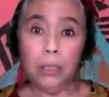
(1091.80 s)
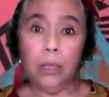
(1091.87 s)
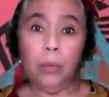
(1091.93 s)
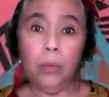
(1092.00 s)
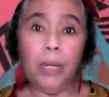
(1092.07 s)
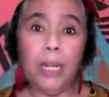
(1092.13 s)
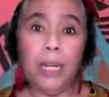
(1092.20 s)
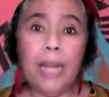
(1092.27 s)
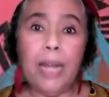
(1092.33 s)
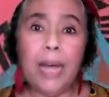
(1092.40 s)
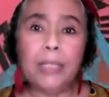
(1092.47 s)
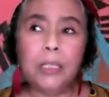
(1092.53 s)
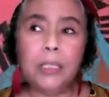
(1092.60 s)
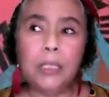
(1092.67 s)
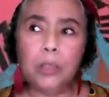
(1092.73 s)
Well,
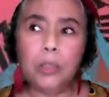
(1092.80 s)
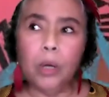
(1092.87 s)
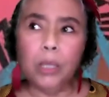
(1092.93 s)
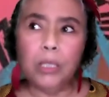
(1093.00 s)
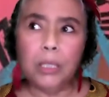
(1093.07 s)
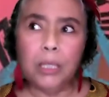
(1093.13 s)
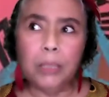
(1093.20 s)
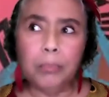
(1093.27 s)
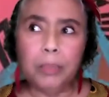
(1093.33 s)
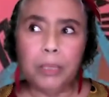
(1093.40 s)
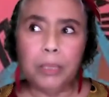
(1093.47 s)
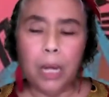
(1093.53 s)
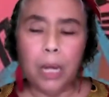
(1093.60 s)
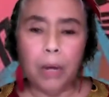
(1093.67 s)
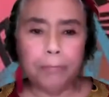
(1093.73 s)
Anansi thought to
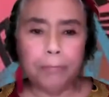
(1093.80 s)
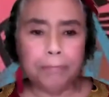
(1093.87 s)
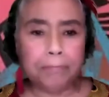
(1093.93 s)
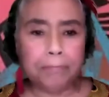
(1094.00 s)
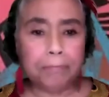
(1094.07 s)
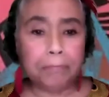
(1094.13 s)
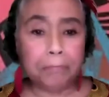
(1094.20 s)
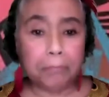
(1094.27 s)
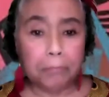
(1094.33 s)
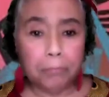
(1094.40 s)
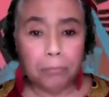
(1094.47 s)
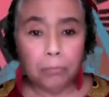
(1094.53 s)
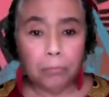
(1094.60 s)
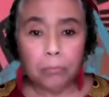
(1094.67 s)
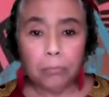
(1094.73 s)
himself, hmm,
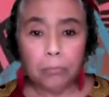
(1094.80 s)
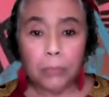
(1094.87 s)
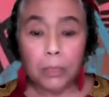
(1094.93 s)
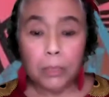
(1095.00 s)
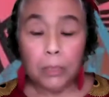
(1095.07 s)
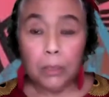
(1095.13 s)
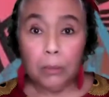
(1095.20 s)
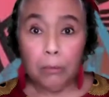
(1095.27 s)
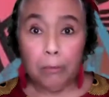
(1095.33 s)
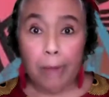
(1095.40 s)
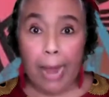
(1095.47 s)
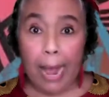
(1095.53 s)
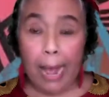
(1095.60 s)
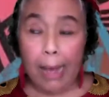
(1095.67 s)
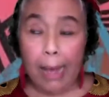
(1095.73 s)

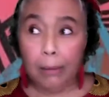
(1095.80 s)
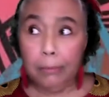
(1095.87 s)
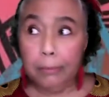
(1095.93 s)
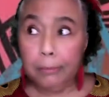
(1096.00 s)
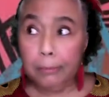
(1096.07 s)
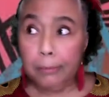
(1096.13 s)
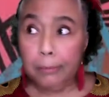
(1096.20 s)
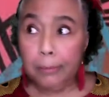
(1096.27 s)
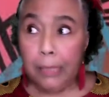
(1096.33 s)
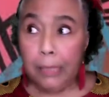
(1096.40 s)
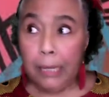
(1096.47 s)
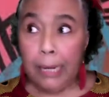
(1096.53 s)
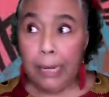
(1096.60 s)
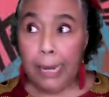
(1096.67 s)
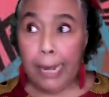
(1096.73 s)
wow,
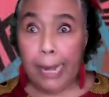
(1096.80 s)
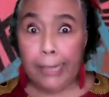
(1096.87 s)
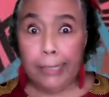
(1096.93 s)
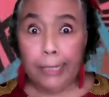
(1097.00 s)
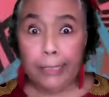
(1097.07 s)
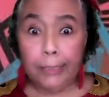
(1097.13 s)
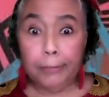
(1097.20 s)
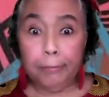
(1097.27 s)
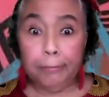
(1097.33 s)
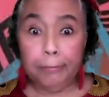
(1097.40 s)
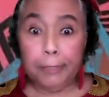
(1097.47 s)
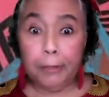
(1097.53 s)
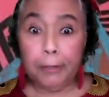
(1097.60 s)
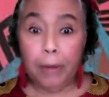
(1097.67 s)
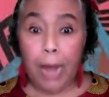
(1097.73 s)
I need to
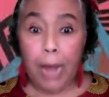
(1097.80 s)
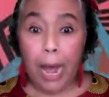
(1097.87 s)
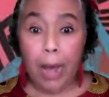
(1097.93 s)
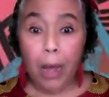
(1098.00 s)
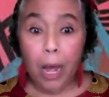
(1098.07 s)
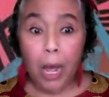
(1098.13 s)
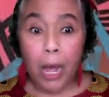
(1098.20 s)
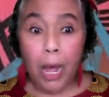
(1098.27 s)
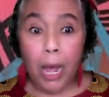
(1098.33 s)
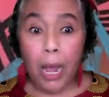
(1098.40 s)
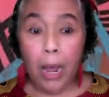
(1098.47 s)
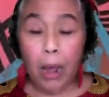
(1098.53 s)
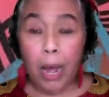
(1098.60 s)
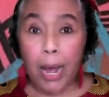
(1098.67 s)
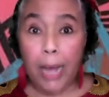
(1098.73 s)
figure out
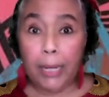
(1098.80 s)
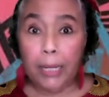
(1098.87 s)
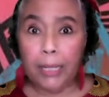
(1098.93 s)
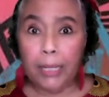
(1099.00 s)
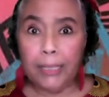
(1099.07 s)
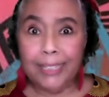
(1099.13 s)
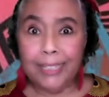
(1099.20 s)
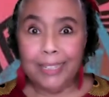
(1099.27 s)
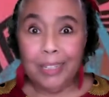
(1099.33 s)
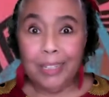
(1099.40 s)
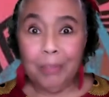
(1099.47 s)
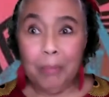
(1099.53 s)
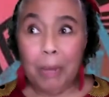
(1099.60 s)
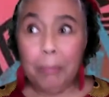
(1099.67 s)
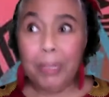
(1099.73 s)
how I can
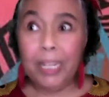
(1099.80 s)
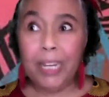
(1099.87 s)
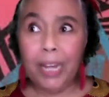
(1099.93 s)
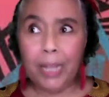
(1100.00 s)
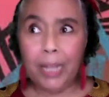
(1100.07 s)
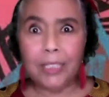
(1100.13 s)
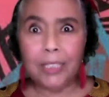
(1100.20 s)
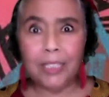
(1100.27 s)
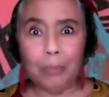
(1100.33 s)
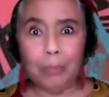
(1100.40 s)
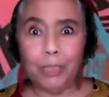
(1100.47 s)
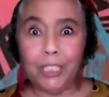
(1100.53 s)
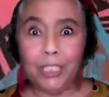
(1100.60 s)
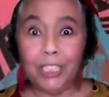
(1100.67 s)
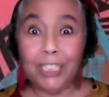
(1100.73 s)
maybe catch some
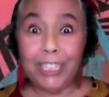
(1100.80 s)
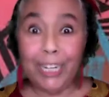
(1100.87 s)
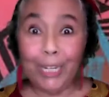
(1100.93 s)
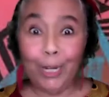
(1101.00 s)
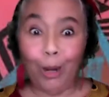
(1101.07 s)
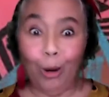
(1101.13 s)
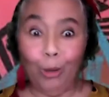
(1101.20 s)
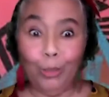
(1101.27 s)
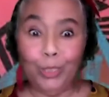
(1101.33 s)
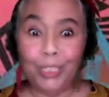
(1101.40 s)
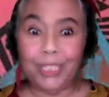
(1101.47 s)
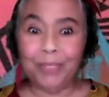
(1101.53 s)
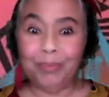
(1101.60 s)
mosquitoes.